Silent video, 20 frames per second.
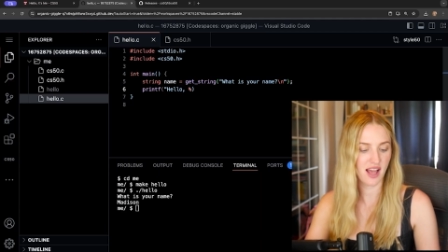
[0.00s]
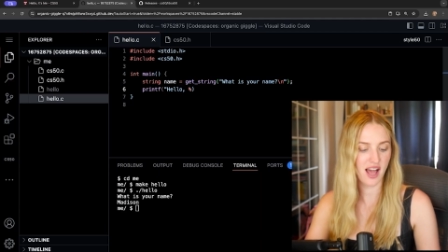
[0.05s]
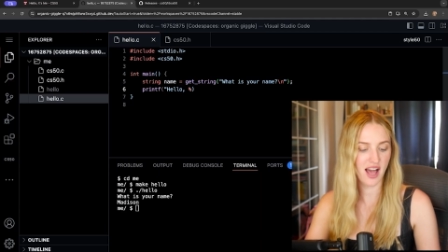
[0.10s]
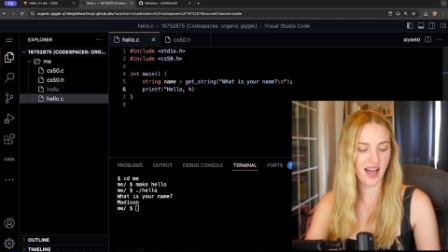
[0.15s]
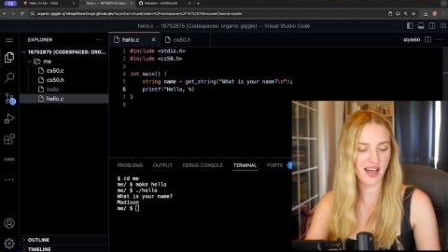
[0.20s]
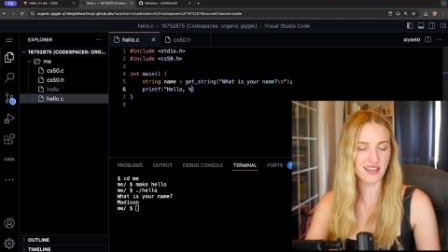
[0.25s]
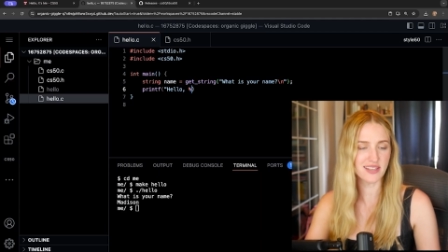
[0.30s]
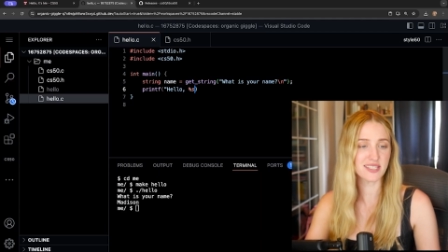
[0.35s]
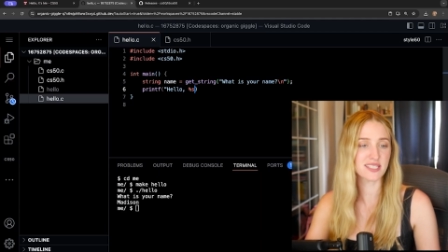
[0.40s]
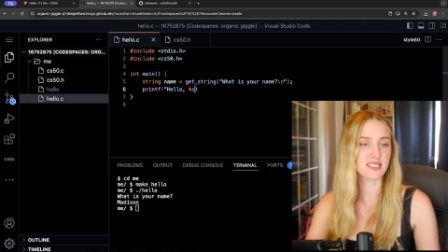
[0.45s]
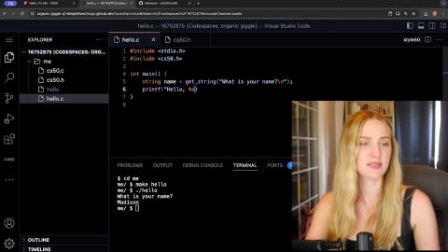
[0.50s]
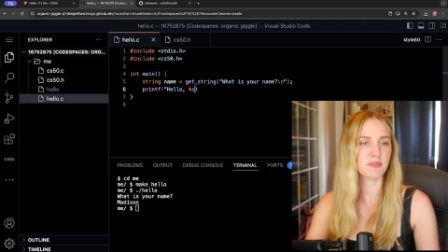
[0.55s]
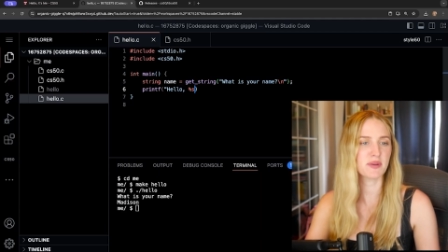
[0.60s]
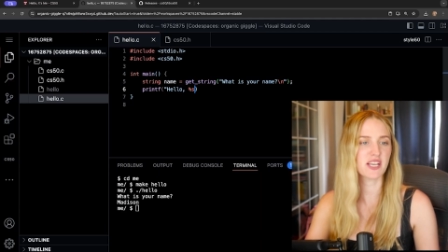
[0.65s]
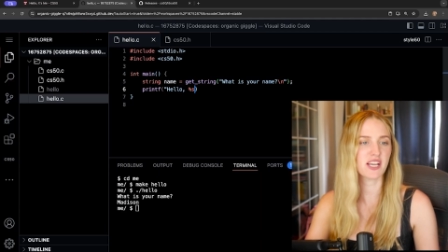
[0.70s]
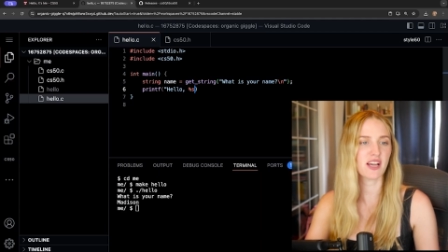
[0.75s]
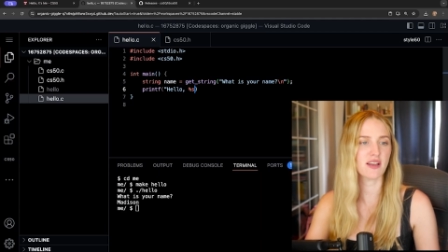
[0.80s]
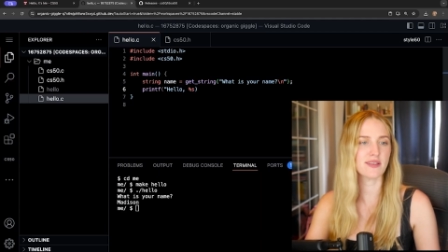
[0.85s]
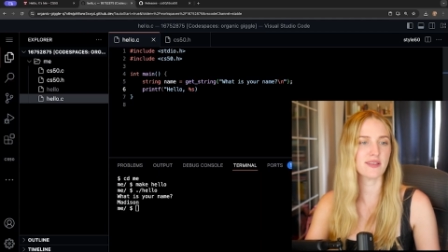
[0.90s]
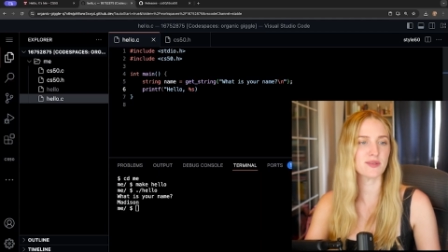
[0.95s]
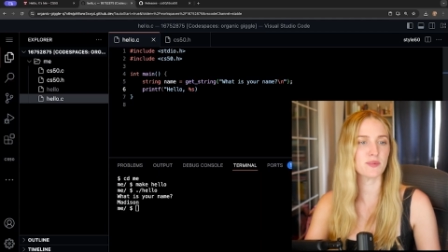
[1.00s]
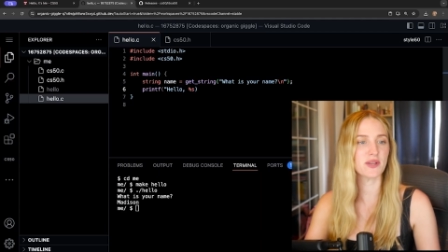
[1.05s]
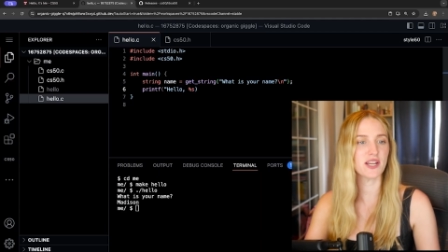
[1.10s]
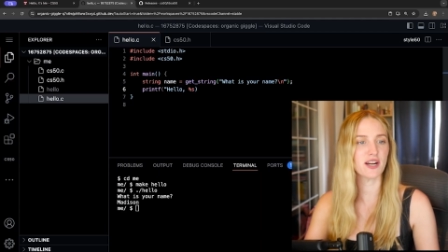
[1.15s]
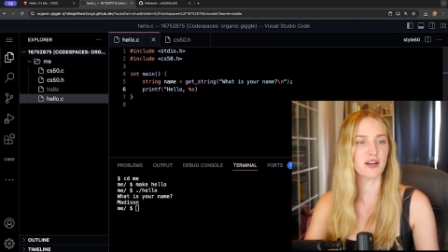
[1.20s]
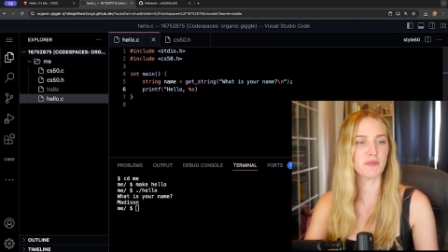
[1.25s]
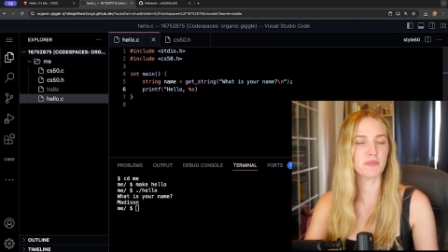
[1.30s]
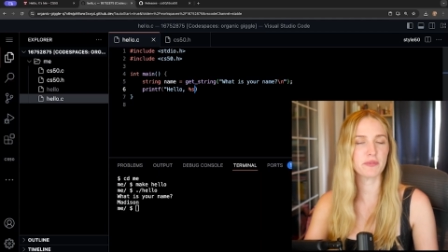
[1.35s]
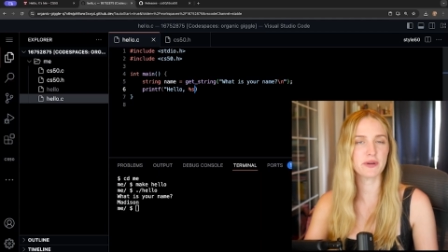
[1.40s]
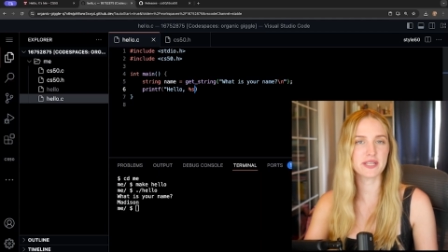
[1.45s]
S because we
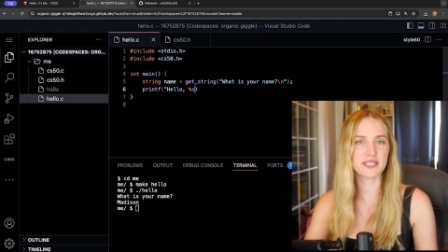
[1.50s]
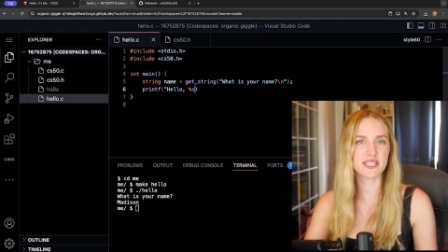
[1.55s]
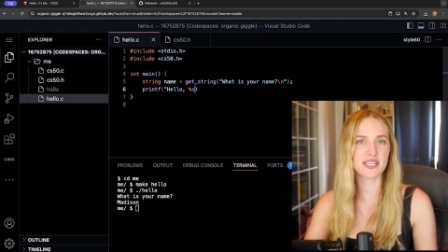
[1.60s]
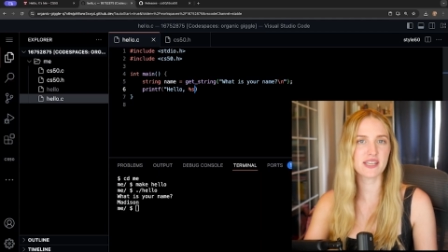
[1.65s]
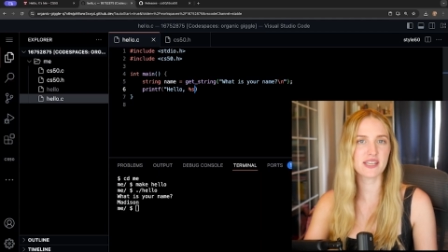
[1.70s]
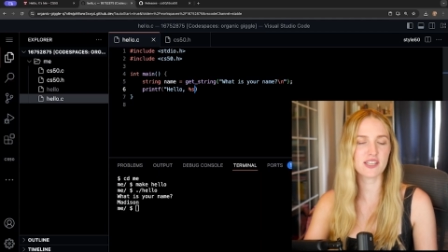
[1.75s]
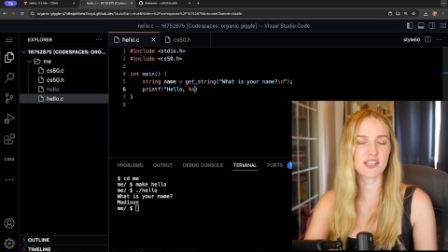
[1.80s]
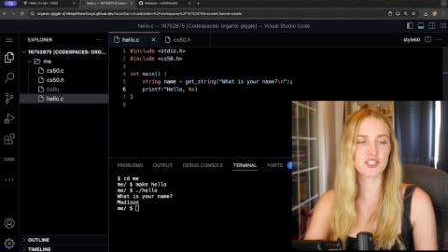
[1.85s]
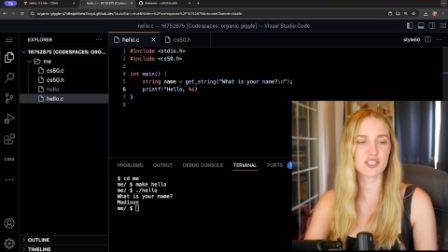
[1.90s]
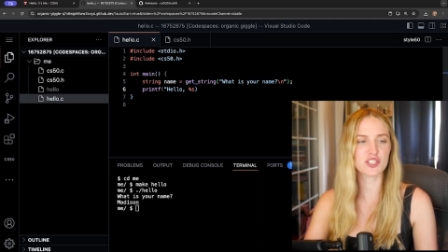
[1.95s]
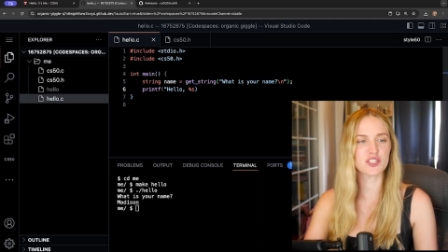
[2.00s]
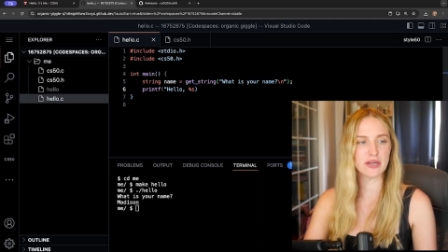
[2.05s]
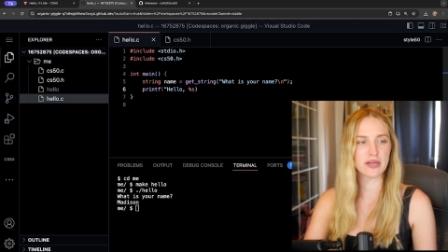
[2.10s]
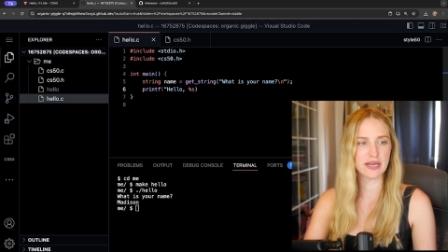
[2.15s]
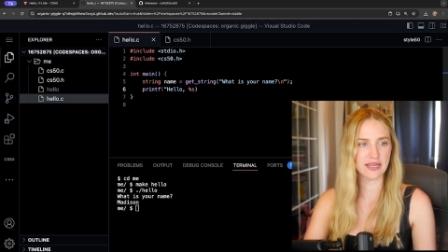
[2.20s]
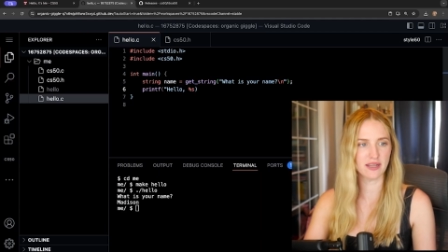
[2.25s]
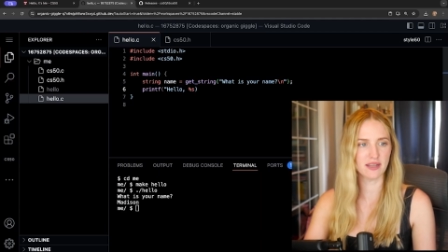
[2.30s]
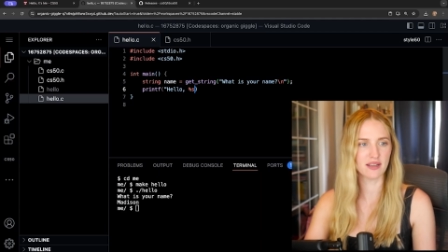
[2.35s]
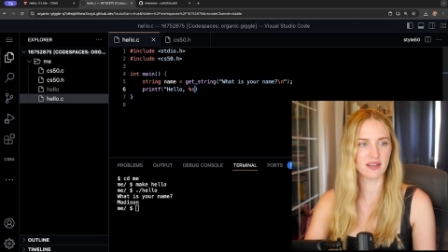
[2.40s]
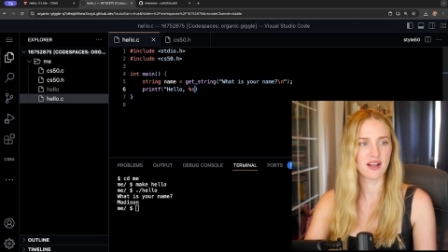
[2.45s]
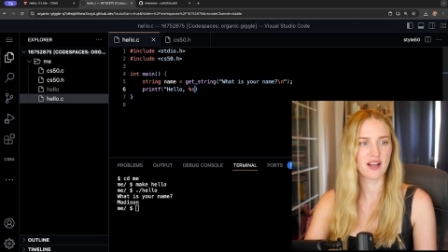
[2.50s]
are printing a string.